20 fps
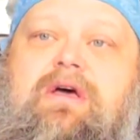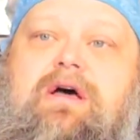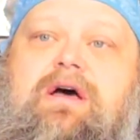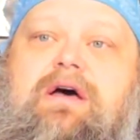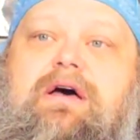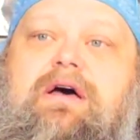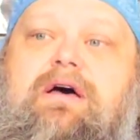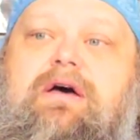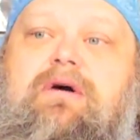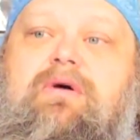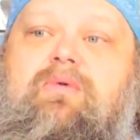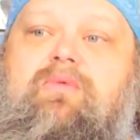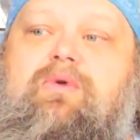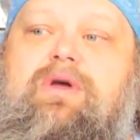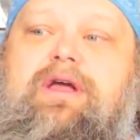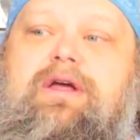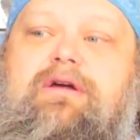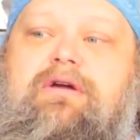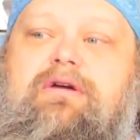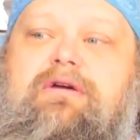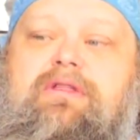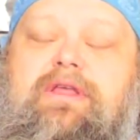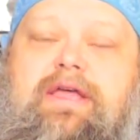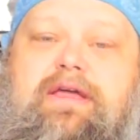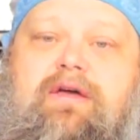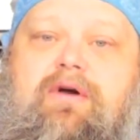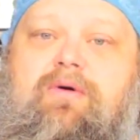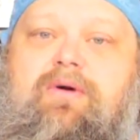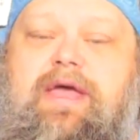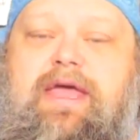where,
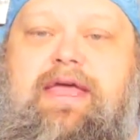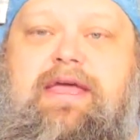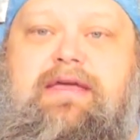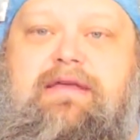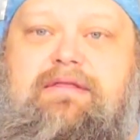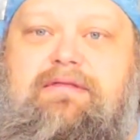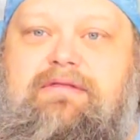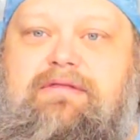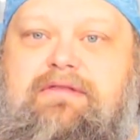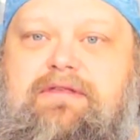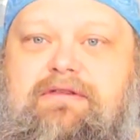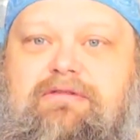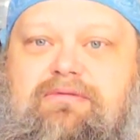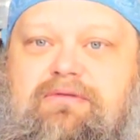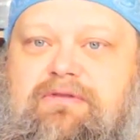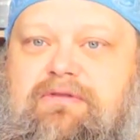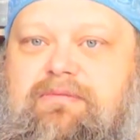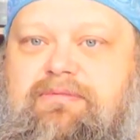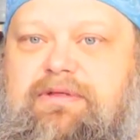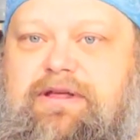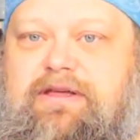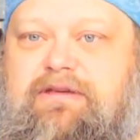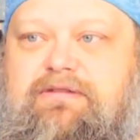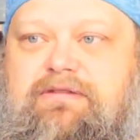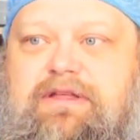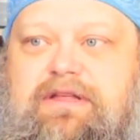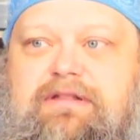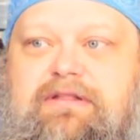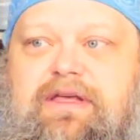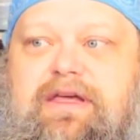like, oh, hey, this was a
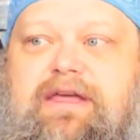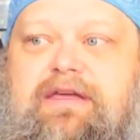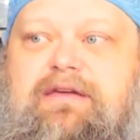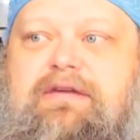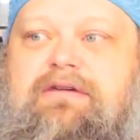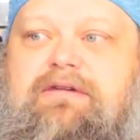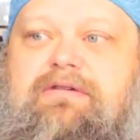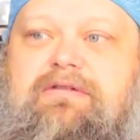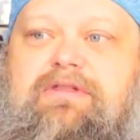place that, like,